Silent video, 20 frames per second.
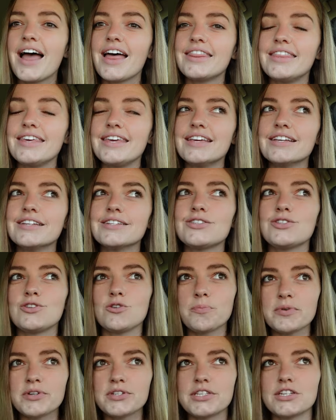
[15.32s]
the
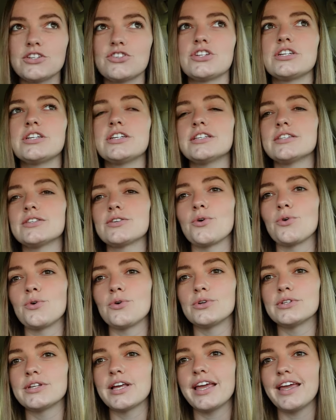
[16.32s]
Superstitions
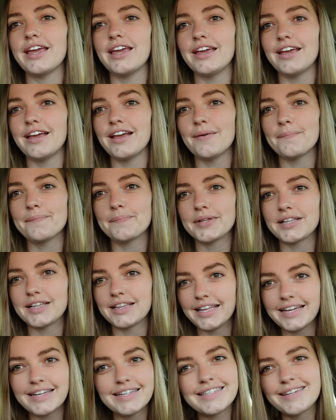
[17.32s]
hold a
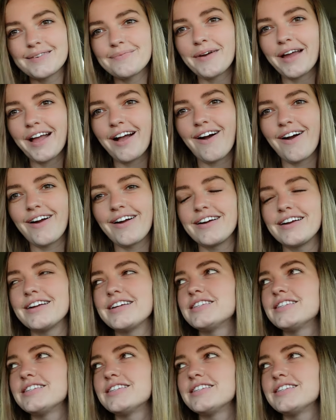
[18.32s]
place in my heart.